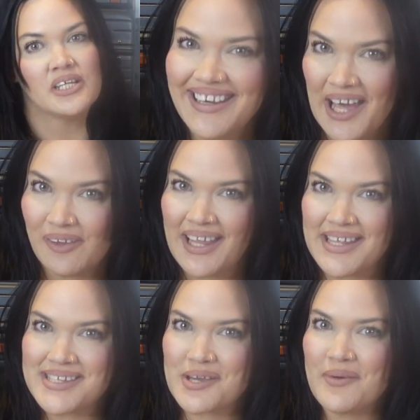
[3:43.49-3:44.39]
Now
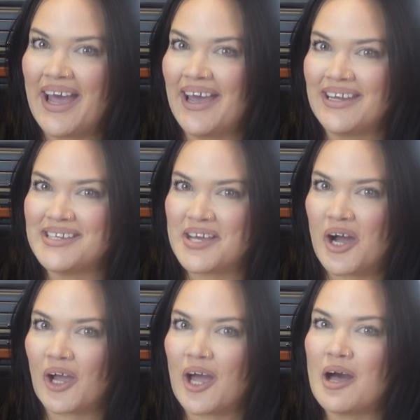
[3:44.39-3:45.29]
let's go ahead and
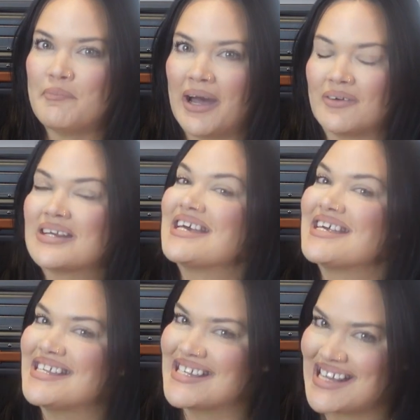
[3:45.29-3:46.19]
talk about
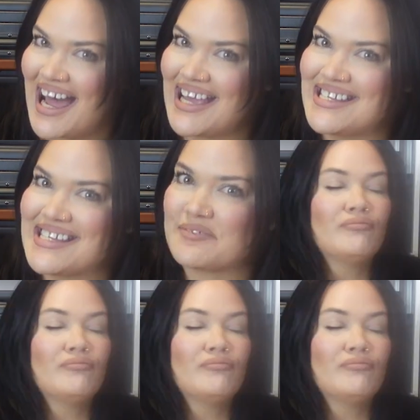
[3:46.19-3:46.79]
size.